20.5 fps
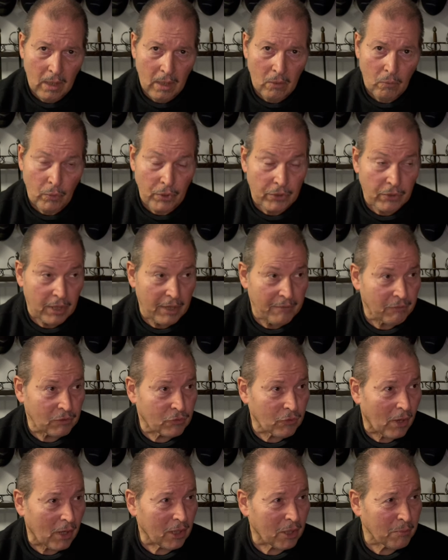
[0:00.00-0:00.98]
We could even
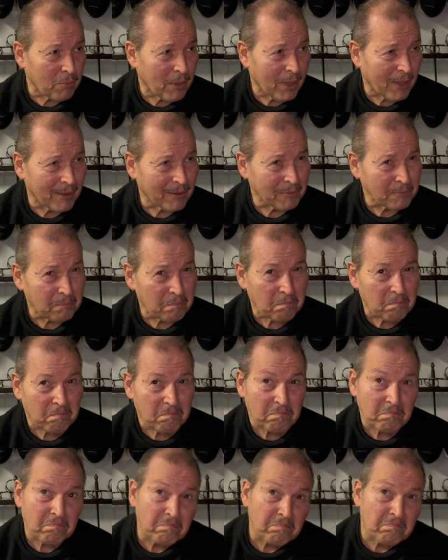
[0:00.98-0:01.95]
talk about
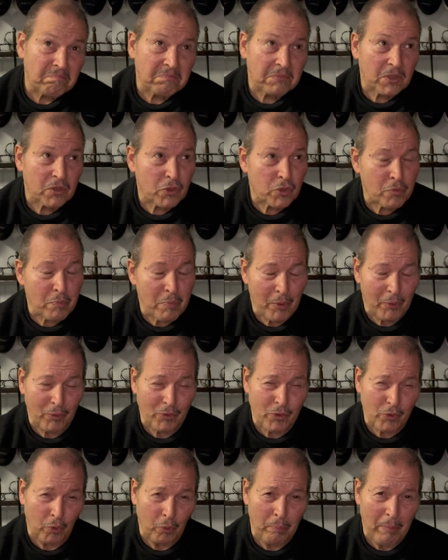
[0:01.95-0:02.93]

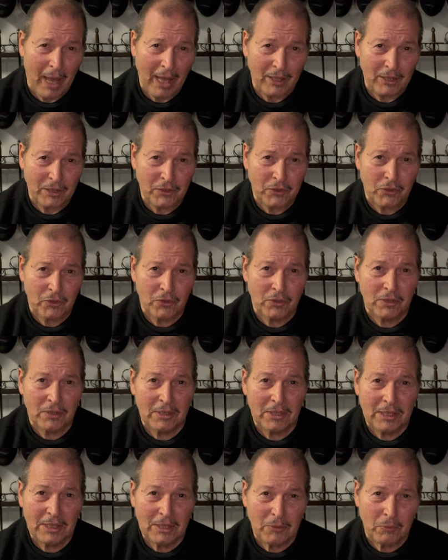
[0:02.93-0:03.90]
spiritual balance,
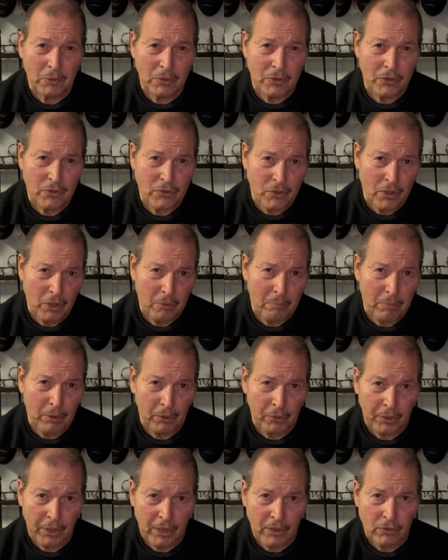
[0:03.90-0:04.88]
which is the
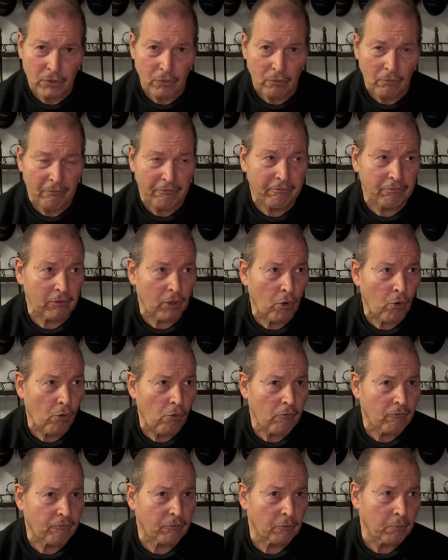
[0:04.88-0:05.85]
ability to flow
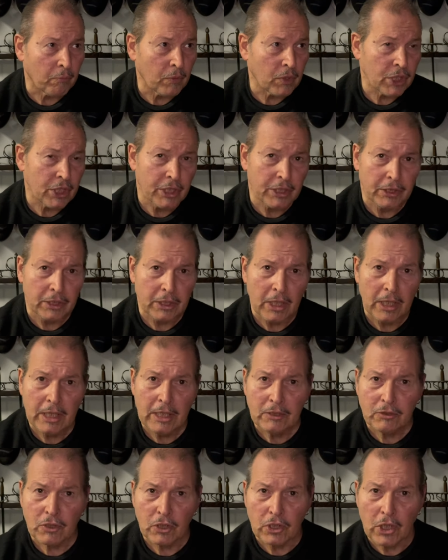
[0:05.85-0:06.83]
from yin
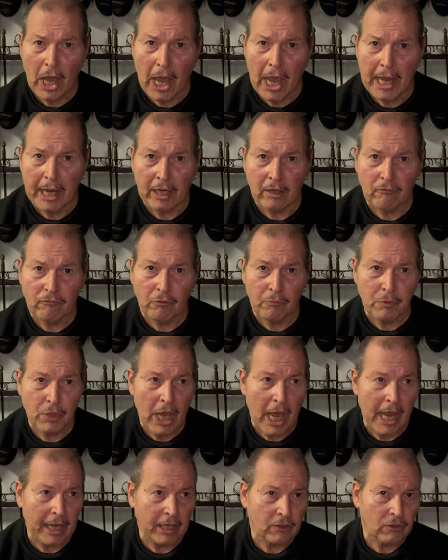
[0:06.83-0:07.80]
to yang, from
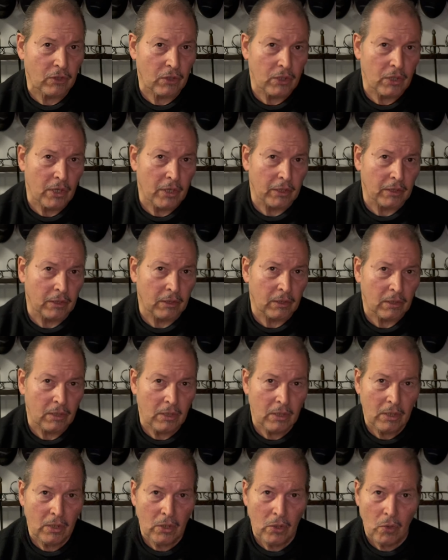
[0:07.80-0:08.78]
yang to yin,
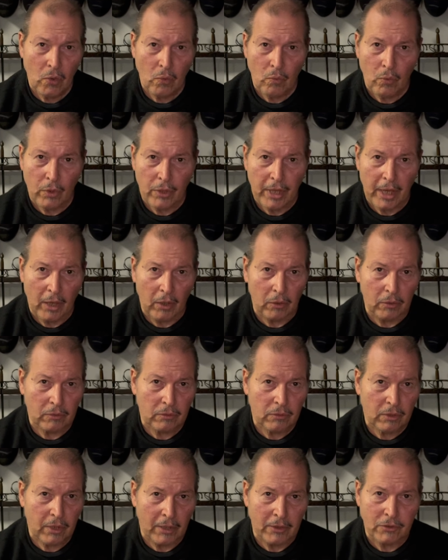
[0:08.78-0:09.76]
without
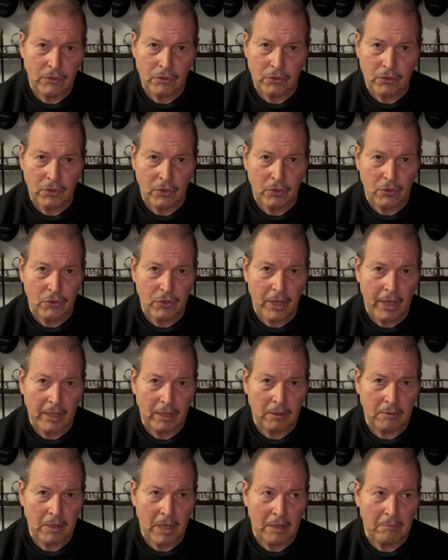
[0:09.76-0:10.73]
conscious
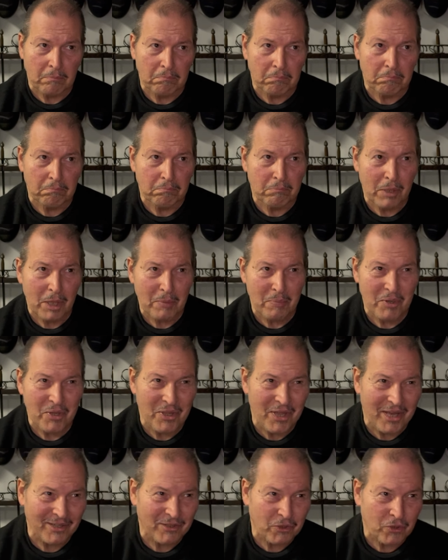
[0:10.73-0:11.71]
intent. And maybe
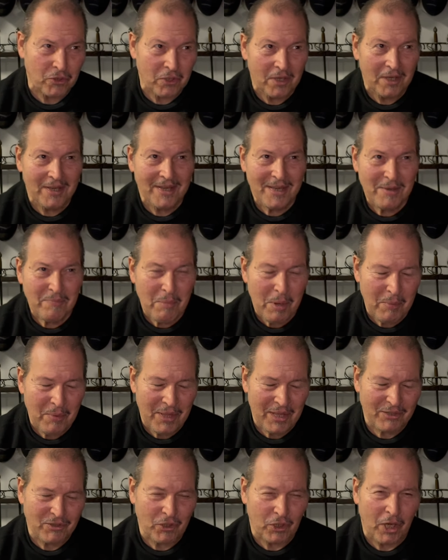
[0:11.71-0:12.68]
that's
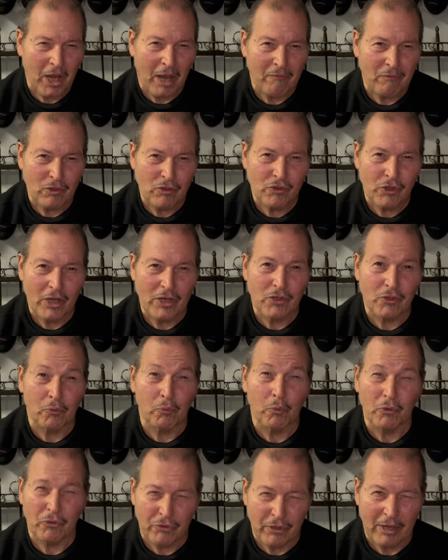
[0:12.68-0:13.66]
a conversation
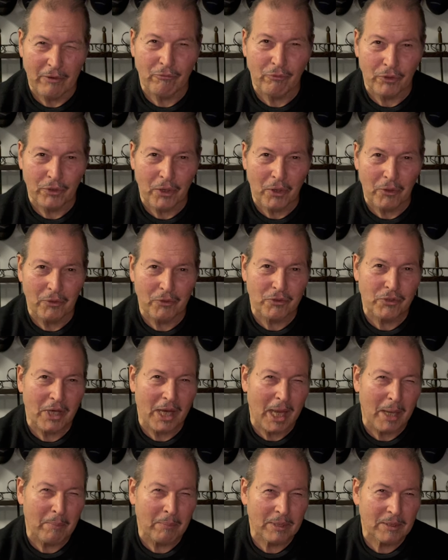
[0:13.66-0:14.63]
we'll save for another
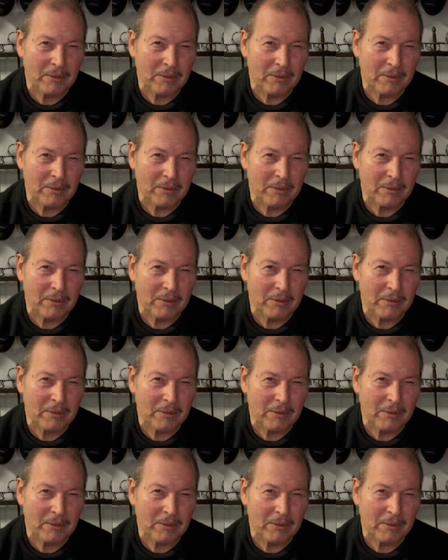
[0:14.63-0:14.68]
time.